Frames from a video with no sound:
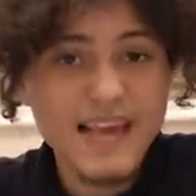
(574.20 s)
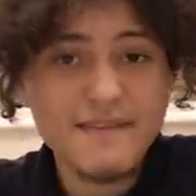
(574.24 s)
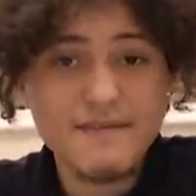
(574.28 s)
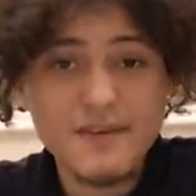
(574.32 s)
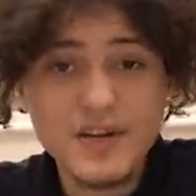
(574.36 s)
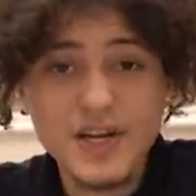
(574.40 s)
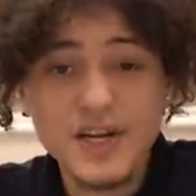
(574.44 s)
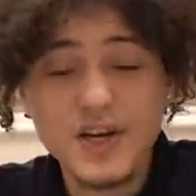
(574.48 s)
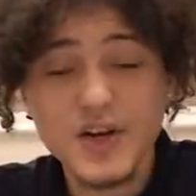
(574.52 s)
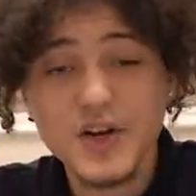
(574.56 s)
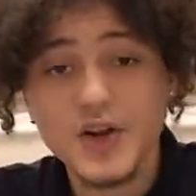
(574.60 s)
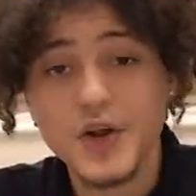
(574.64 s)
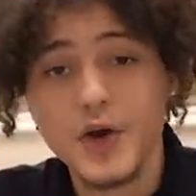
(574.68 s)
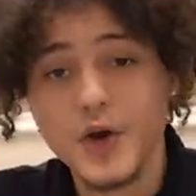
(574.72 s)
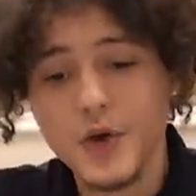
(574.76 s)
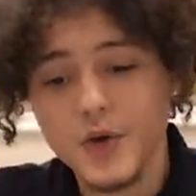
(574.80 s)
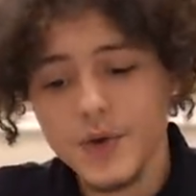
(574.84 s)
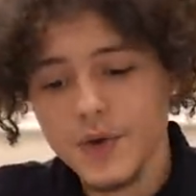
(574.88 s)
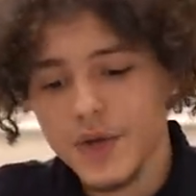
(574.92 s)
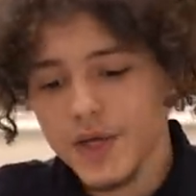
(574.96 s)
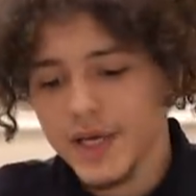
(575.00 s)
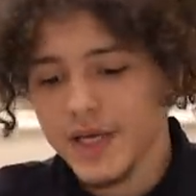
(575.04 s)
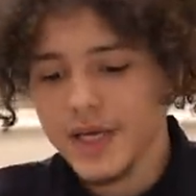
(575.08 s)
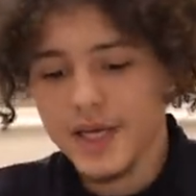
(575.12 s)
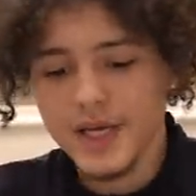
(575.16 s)

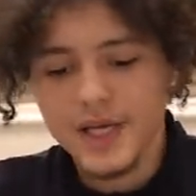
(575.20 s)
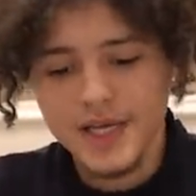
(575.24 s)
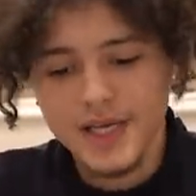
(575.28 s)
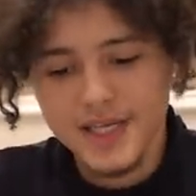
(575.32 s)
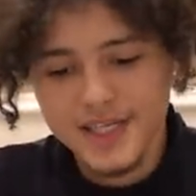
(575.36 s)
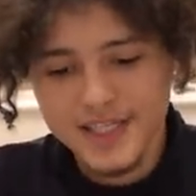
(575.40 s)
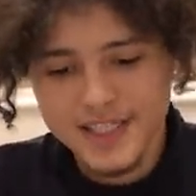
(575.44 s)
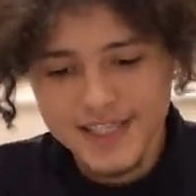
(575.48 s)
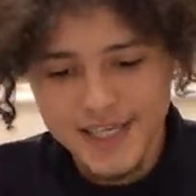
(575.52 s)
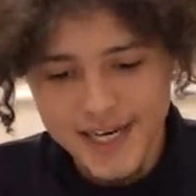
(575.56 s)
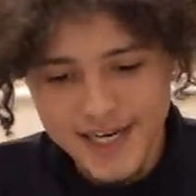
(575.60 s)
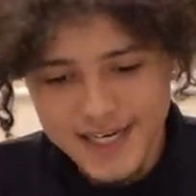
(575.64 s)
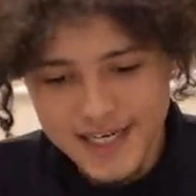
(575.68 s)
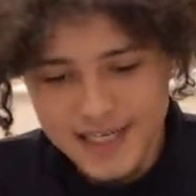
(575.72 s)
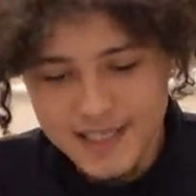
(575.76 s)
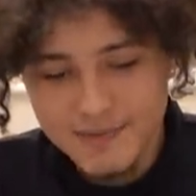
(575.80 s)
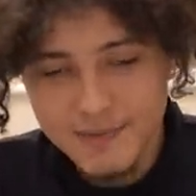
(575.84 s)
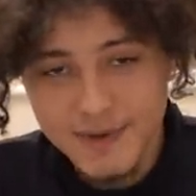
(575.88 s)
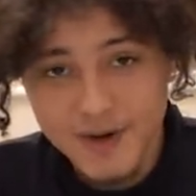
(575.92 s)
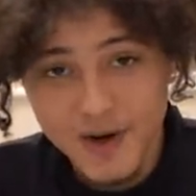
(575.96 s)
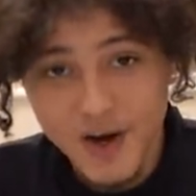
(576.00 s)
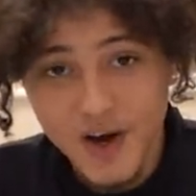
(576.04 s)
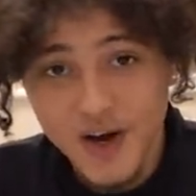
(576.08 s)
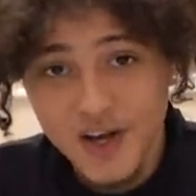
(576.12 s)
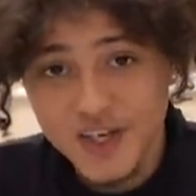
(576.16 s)
JJ
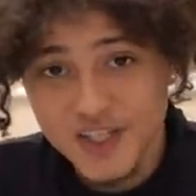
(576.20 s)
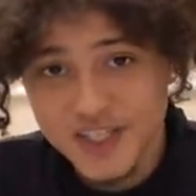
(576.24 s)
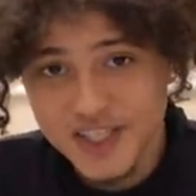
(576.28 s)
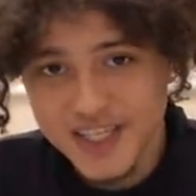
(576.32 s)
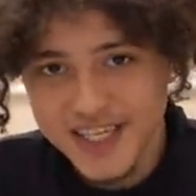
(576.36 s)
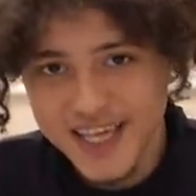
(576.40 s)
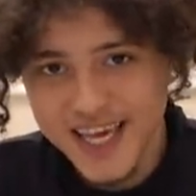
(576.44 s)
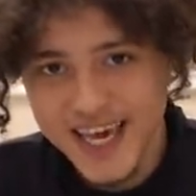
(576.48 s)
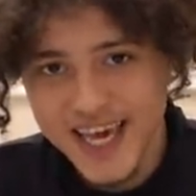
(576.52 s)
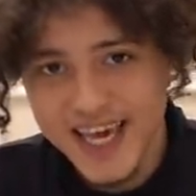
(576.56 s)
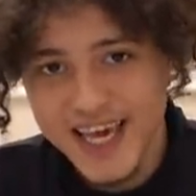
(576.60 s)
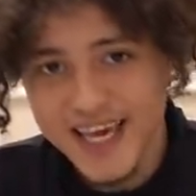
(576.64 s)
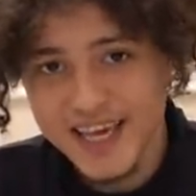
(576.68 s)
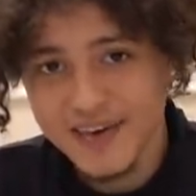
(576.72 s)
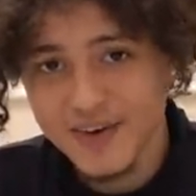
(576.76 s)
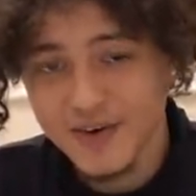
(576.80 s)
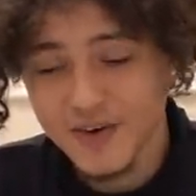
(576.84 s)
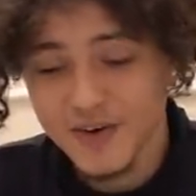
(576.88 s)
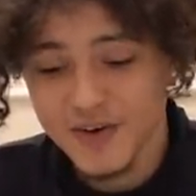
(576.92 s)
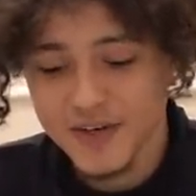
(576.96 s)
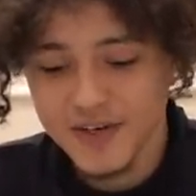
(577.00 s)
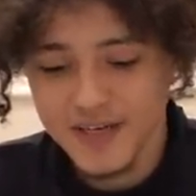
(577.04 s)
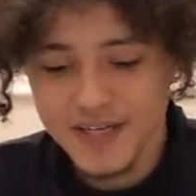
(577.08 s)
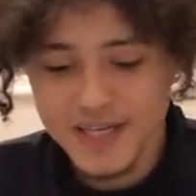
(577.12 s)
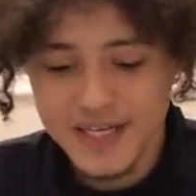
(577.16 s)
spent 100k
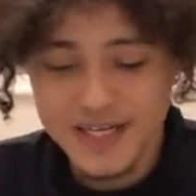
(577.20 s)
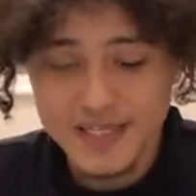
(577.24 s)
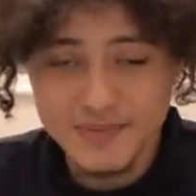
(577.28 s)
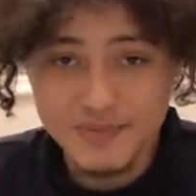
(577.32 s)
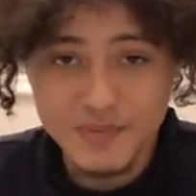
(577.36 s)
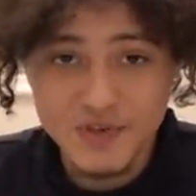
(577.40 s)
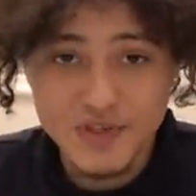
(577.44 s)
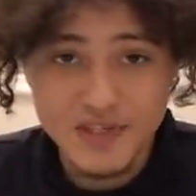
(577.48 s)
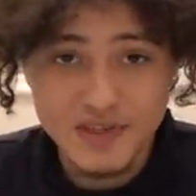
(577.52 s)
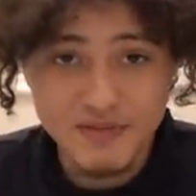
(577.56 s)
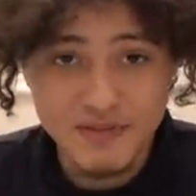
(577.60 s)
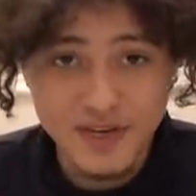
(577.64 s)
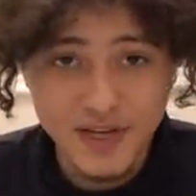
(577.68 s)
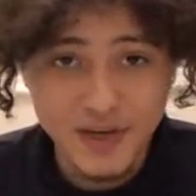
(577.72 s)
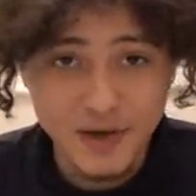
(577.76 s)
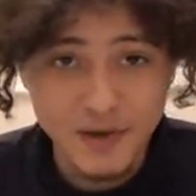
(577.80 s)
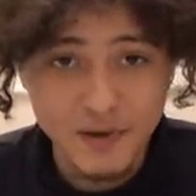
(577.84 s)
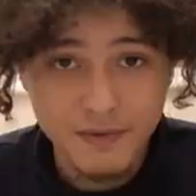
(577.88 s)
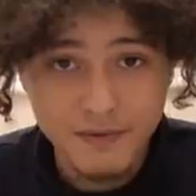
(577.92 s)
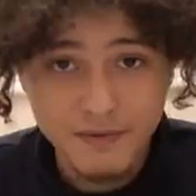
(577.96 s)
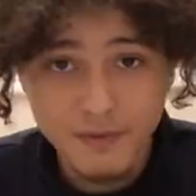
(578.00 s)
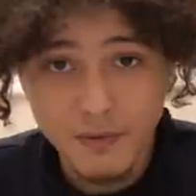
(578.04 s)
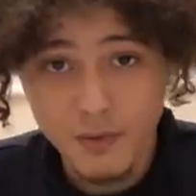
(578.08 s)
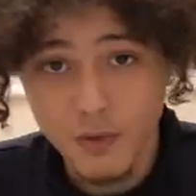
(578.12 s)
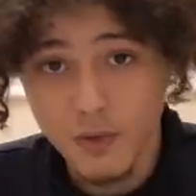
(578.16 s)
on his music
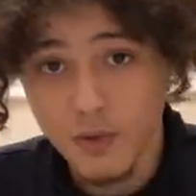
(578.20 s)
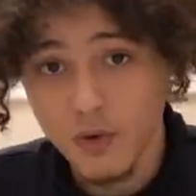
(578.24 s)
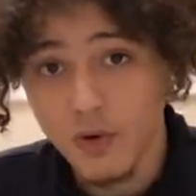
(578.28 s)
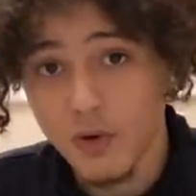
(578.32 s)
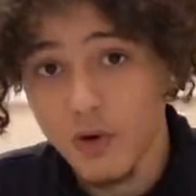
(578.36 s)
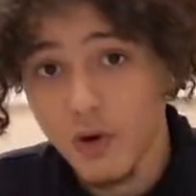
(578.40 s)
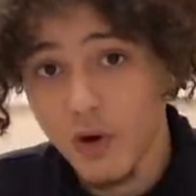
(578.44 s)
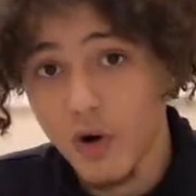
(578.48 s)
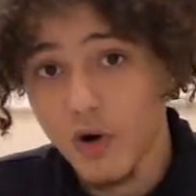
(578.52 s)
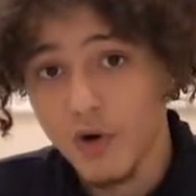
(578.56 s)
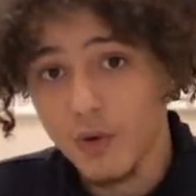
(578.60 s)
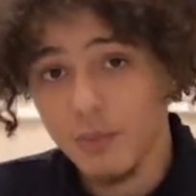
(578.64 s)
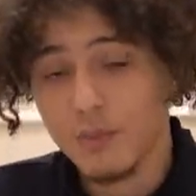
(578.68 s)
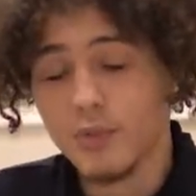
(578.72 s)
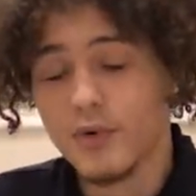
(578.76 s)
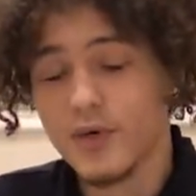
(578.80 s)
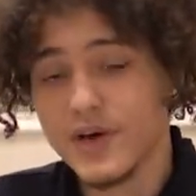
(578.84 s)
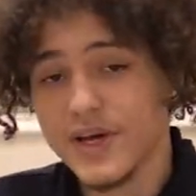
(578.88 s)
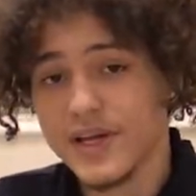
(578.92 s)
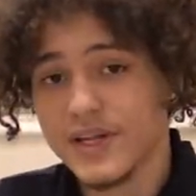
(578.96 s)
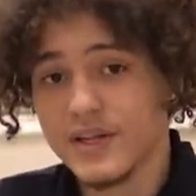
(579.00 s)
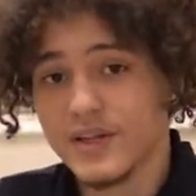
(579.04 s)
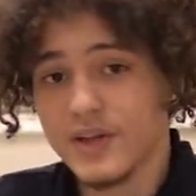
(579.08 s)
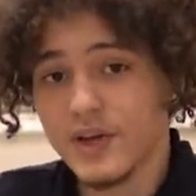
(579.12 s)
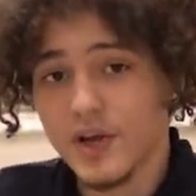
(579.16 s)
video for On
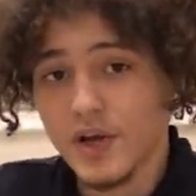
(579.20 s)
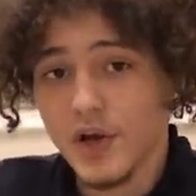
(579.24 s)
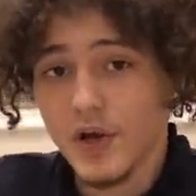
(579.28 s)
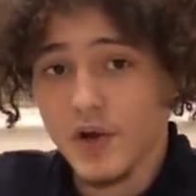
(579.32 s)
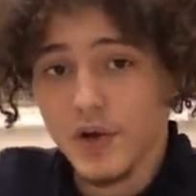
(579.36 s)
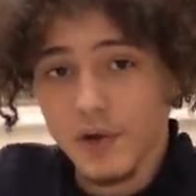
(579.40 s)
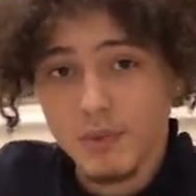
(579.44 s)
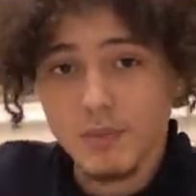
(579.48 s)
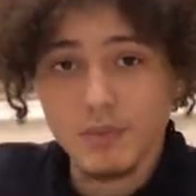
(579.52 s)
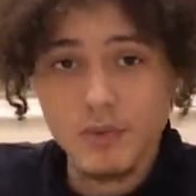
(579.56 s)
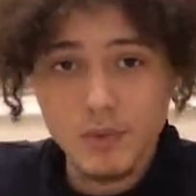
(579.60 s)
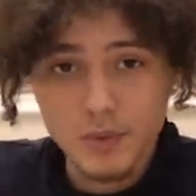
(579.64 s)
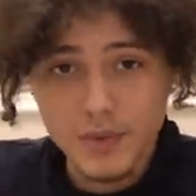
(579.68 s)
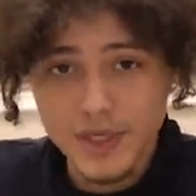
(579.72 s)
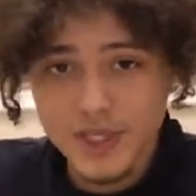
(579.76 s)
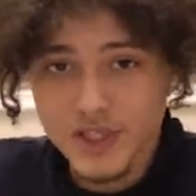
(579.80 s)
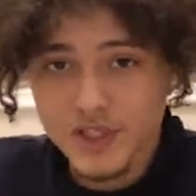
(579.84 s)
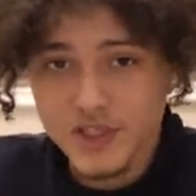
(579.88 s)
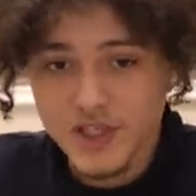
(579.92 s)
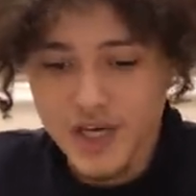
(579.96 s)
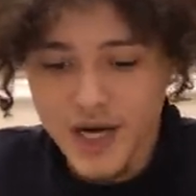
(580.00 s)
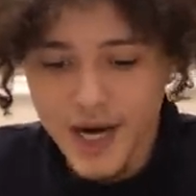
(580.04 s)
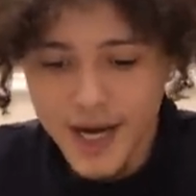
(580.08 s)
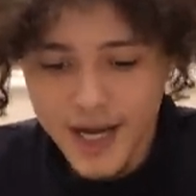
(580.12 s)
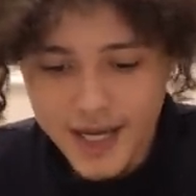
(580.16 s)
Point, the Logan Paul
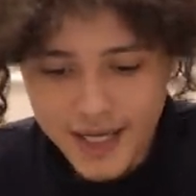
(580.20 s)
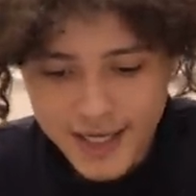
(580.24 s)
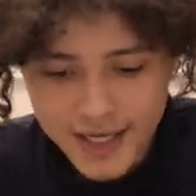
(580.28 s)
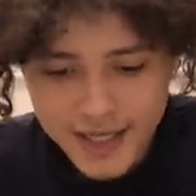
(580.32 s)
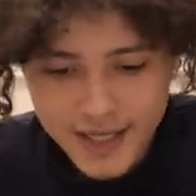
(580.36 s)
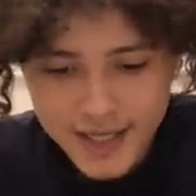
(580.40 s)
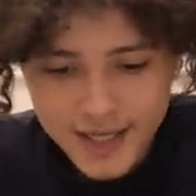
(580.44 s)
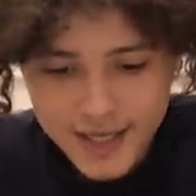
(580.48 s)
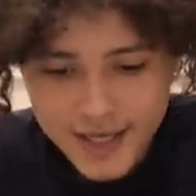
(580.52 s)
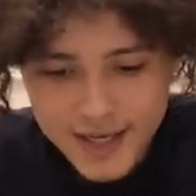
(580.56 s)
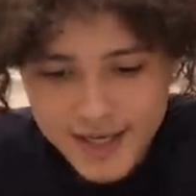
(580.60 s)
diss track.